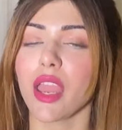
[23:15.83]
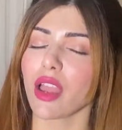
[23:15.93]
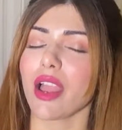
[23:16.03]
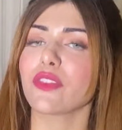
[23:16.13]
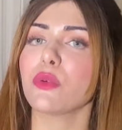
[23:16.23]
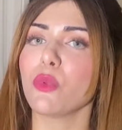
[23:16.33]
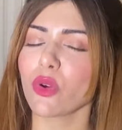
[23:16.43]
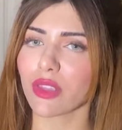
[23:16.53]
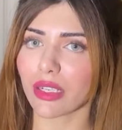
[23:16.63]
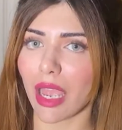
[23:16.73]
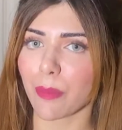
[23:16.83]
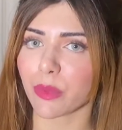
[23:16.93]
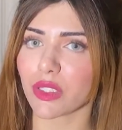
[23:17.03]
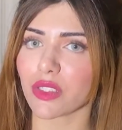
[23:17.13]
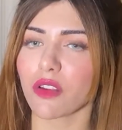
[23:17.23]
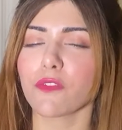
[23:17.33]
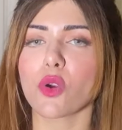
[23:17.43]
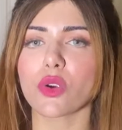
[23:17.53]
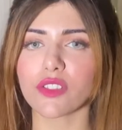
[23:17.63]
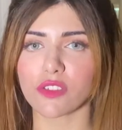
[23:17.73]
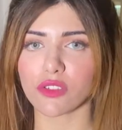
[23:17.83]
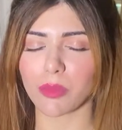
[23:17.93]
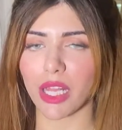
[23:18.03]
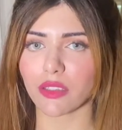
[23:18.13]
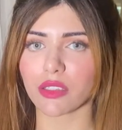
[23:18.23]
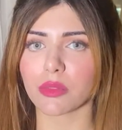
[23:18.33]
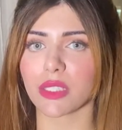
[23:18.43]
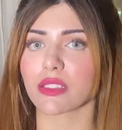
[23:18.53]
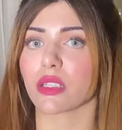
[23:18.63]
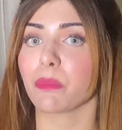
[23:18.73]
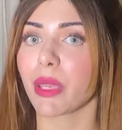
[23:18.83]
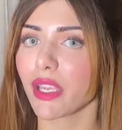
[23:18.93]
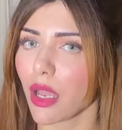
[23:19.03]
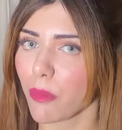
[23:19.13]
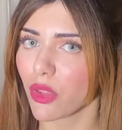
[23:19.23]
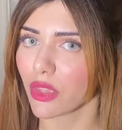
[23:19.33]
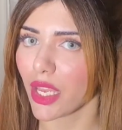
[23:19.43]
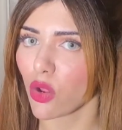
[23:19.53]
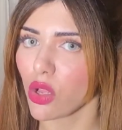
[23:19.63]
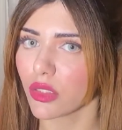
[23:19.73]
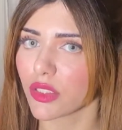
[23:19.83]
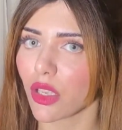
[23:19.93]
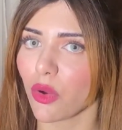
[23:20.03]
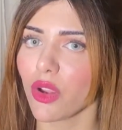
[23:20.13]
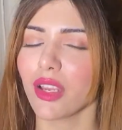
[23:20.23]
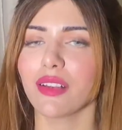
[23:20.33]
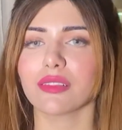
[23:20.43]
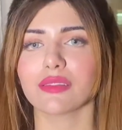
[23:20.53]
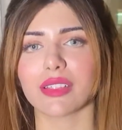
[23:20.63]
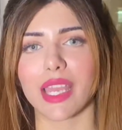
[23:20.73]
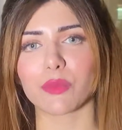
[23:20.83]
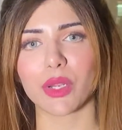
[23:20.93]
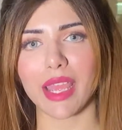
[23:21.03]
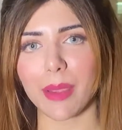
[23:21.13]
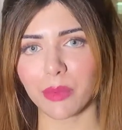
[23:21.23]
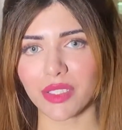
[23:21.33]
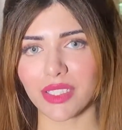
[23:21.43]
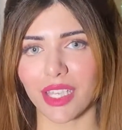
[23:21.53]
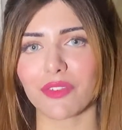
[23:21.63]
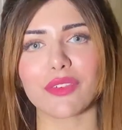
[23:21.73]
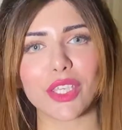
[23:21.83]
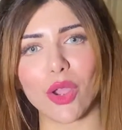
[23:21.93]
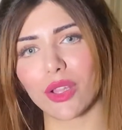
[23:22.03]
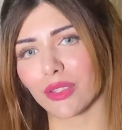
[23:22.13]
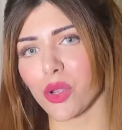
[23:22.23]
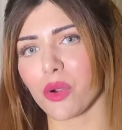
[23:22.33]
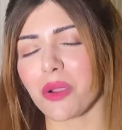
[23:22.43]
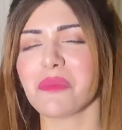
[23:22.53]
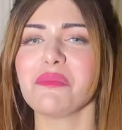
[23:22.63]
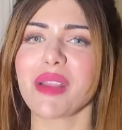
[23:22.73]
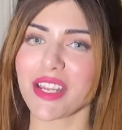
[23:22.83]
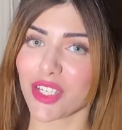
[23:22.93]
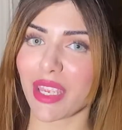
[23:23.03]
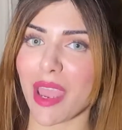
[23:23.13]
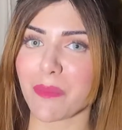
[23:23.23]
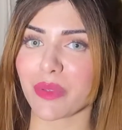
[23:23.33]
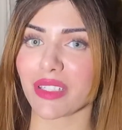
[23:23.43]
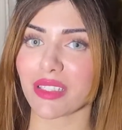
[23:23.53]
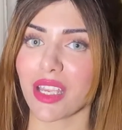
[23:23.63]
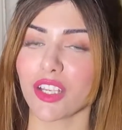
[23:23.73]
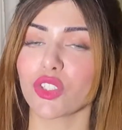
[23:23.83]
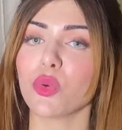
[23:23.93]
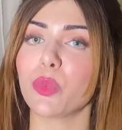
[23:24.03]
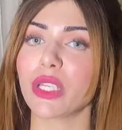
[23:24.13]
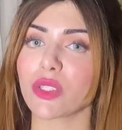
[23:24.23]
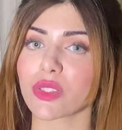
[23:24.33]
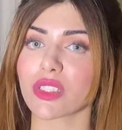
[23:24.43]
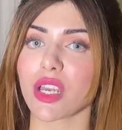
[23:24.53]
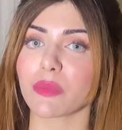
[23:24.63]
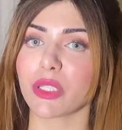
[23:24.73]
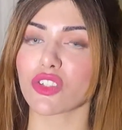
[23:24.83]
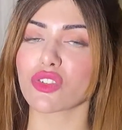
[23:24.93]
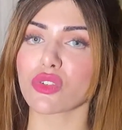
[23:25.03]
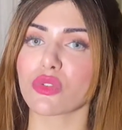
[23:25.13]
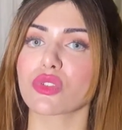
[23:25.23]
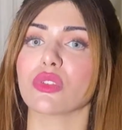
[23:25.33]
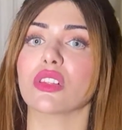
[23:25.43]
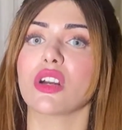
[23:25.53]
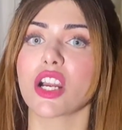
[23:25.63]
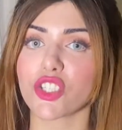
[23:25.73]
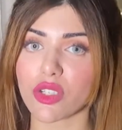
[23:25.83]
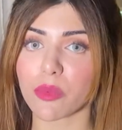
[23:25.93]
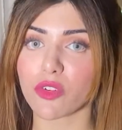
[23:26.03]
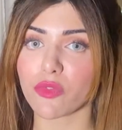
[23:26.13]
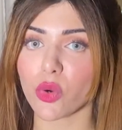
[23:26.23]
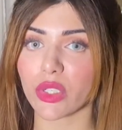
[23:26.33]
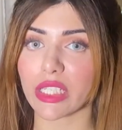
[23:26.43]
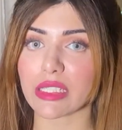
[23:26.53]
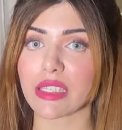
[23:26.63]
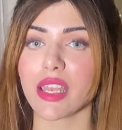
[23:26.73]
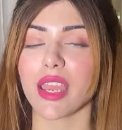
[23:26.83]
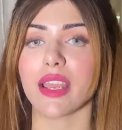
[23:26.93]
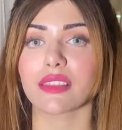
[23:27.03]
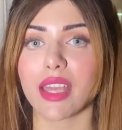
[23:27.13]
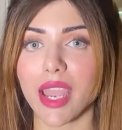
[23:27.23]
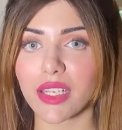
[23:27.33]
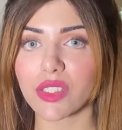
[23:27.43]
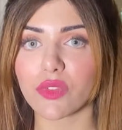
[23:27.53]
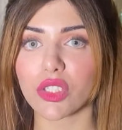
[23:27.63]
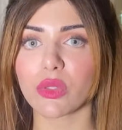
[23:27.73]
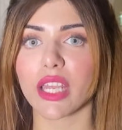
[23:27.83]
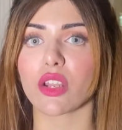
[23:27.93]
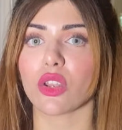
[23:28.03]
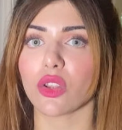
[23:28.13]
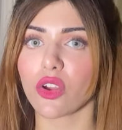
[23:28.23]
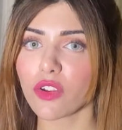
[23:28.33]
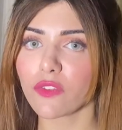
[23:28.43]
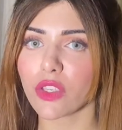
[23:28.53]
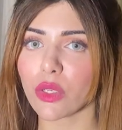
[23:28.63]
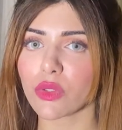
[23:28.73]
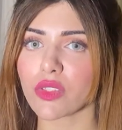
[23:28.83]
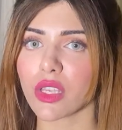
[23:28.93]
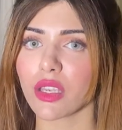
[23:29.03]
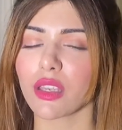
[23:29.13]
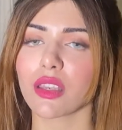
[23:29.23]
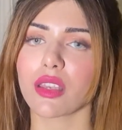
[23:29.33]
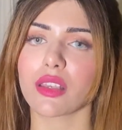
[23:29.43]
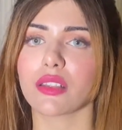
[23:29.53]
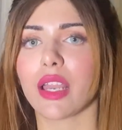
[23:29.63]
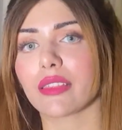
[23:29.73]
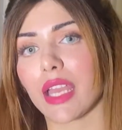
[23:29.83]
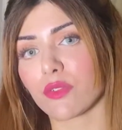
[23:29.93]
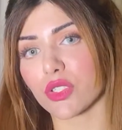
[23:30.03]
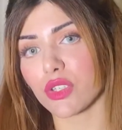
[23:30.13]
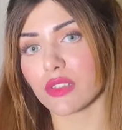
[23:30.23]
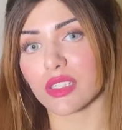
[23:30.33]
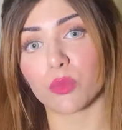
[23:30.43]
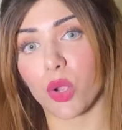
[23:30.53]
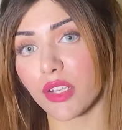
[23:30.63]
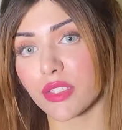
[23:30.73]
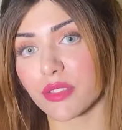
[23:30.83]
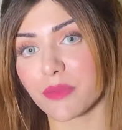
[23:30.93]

And the more that happens, of course, YouTube algorithm is going to pick up on that also. And what happens? We all know magic happens. Your videos start being shown to a larger number of audience, and that is where you get a lot of views, and that results in what?